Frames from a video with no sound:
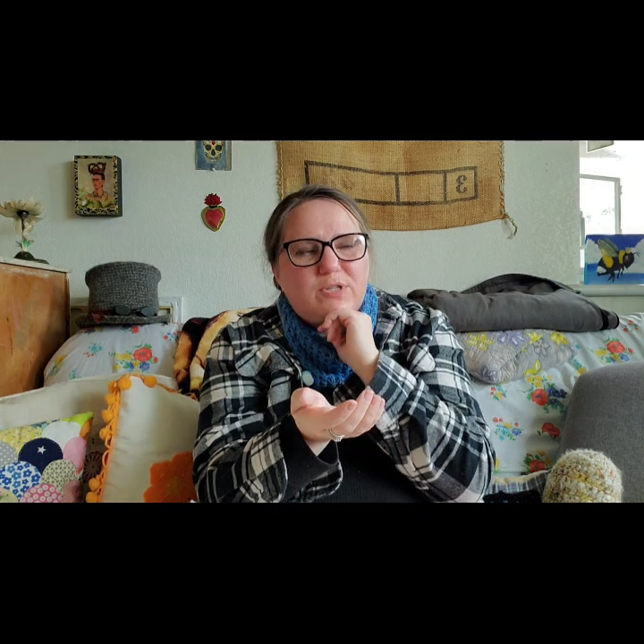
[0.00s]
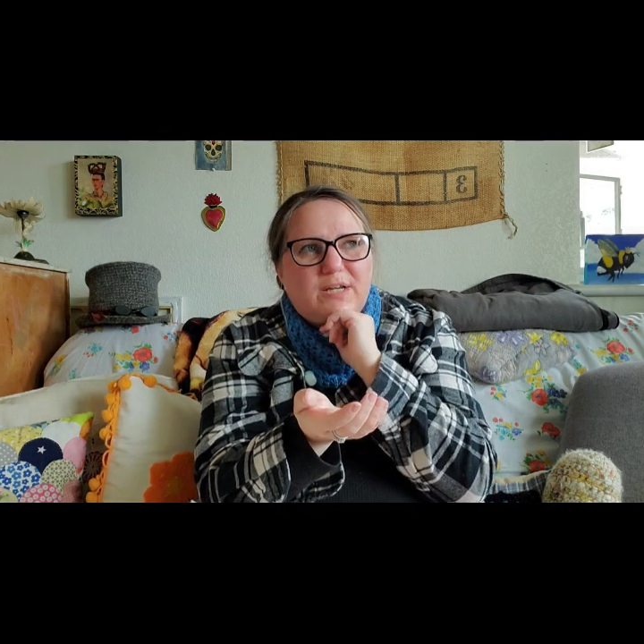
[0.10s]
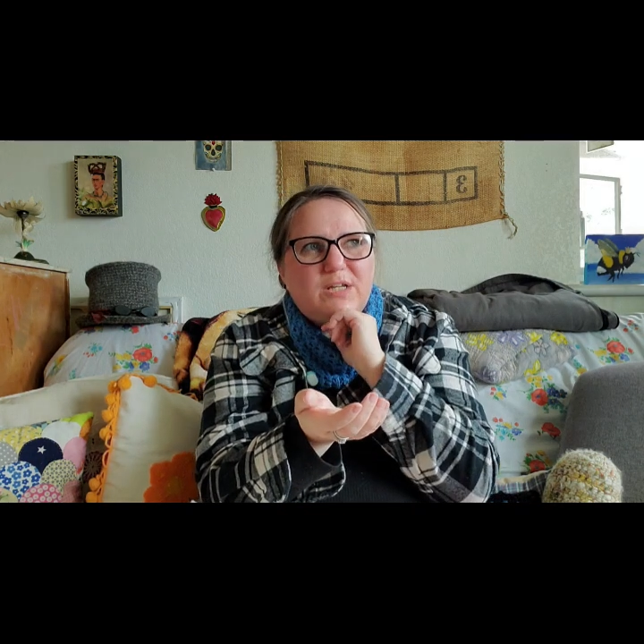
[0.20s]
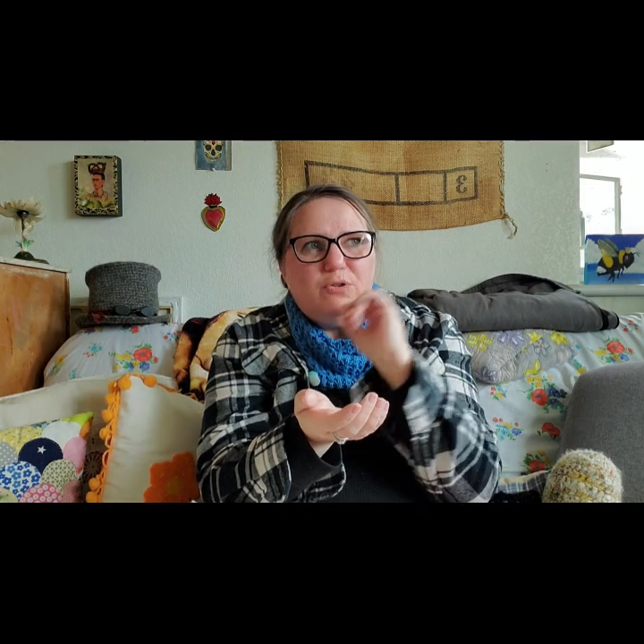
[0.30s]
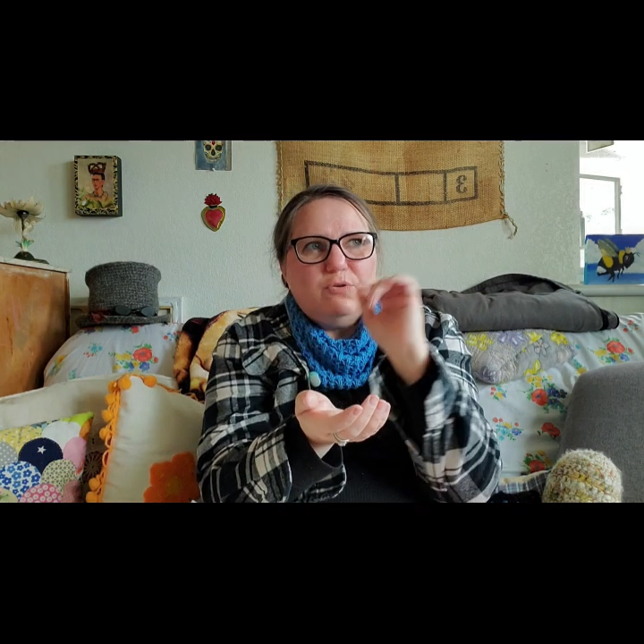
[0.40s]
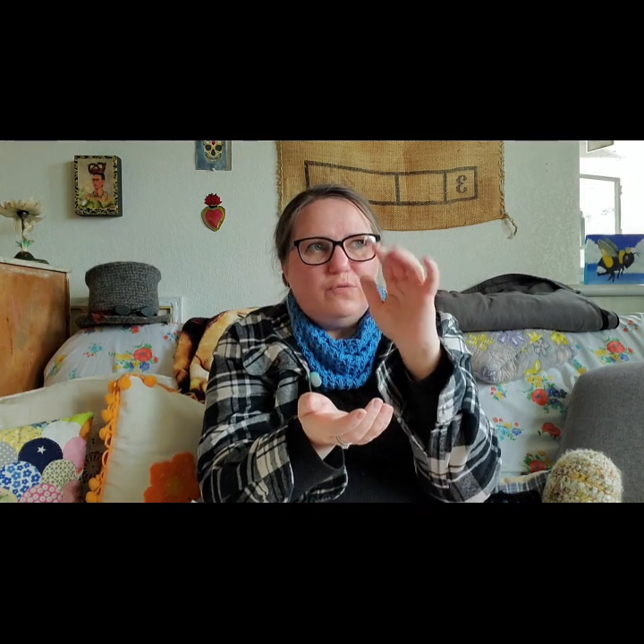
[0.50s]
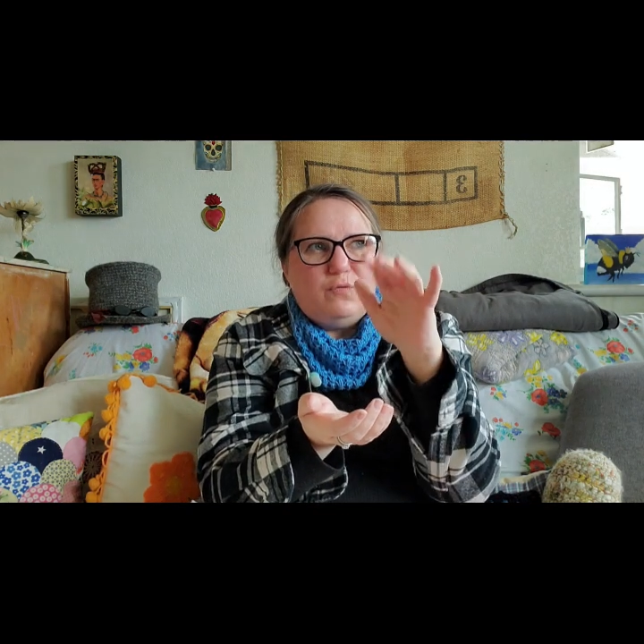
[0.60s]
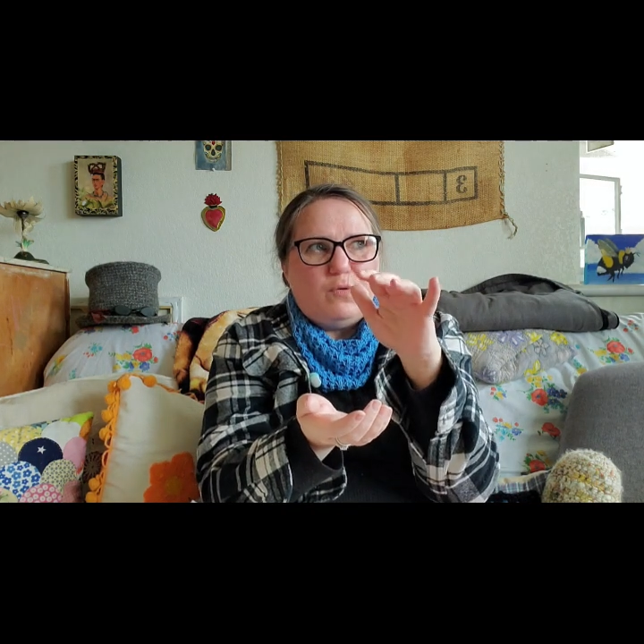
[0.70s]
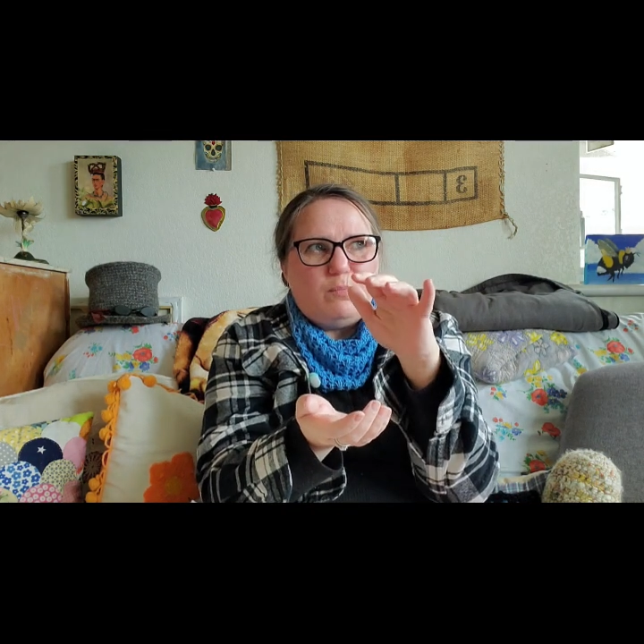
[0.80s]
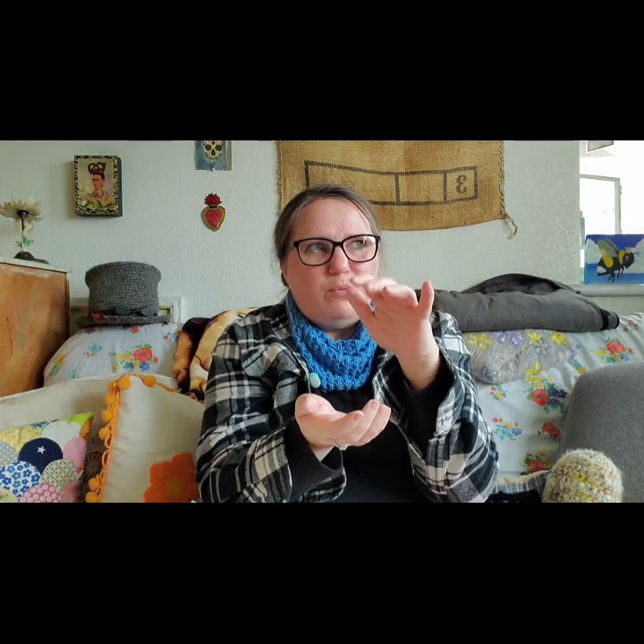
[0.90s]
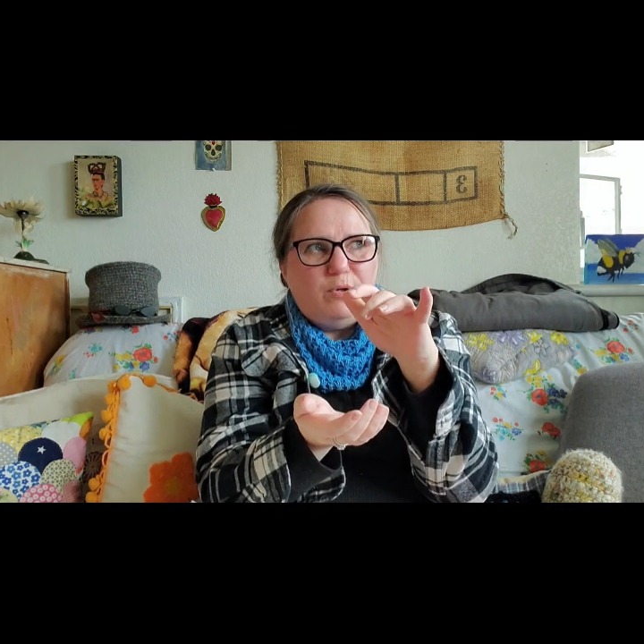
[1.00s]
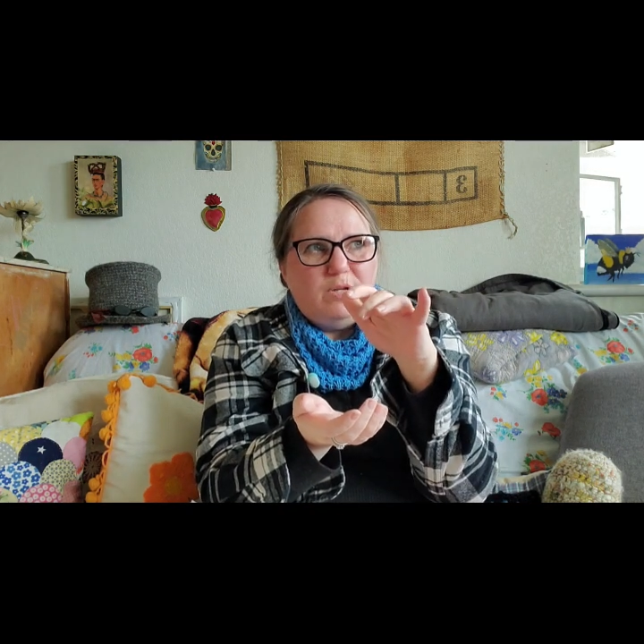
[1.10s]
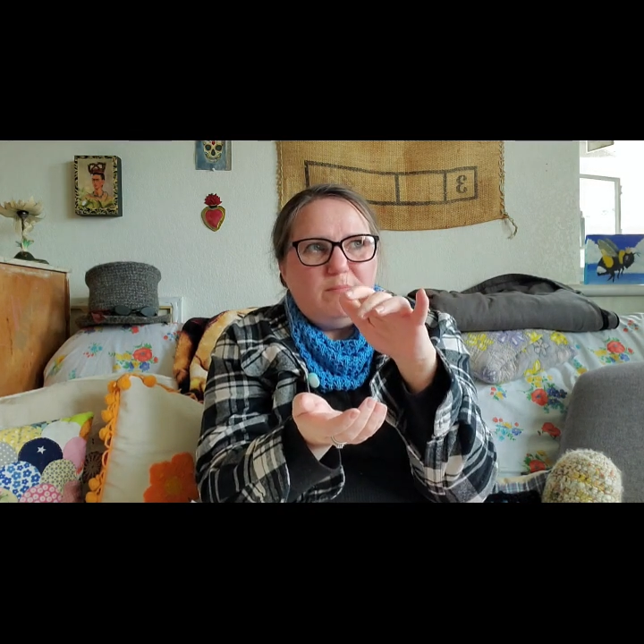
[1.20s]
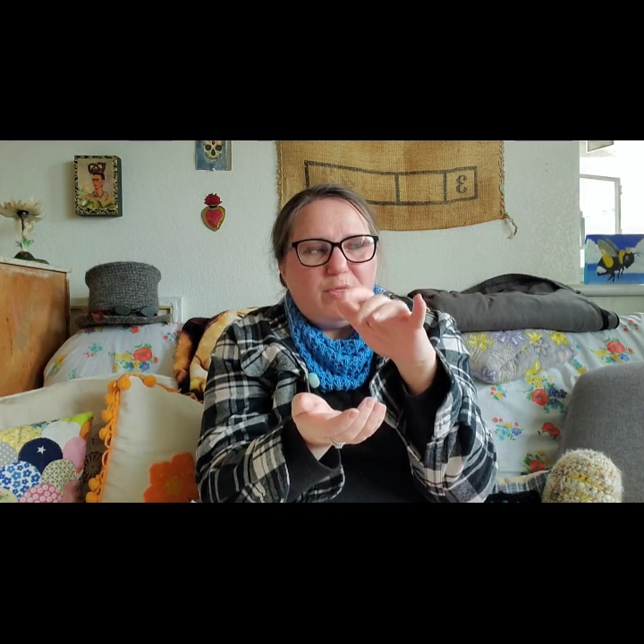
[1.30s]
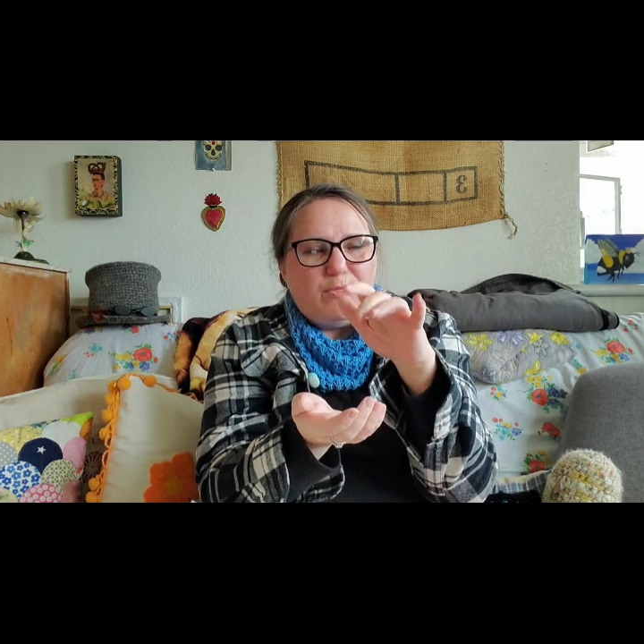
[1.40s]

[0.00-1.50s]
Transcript: that either for putting my